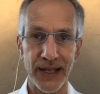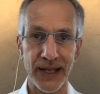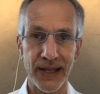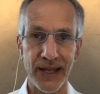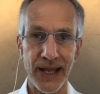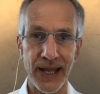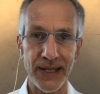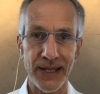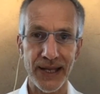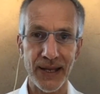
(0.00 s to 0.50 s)

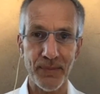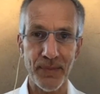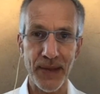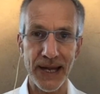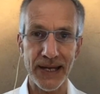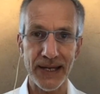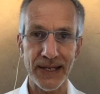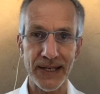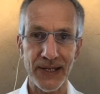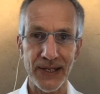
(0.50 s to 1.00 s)
than the
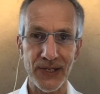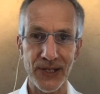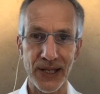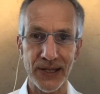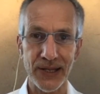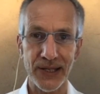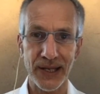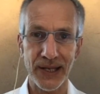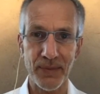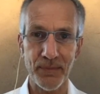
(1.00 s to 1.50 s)
amenities in
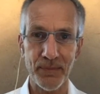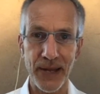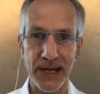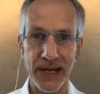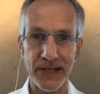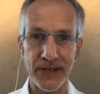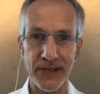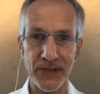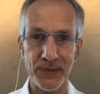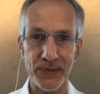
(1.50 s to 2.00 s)
the
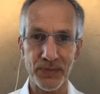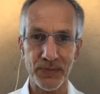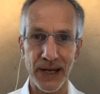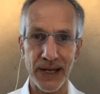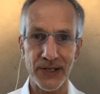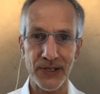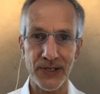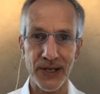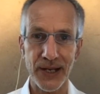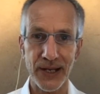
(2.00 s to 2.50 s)
competitors'
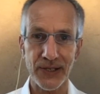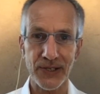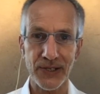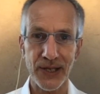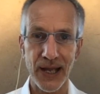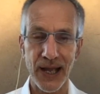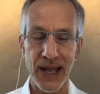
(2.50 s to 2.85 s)
projects.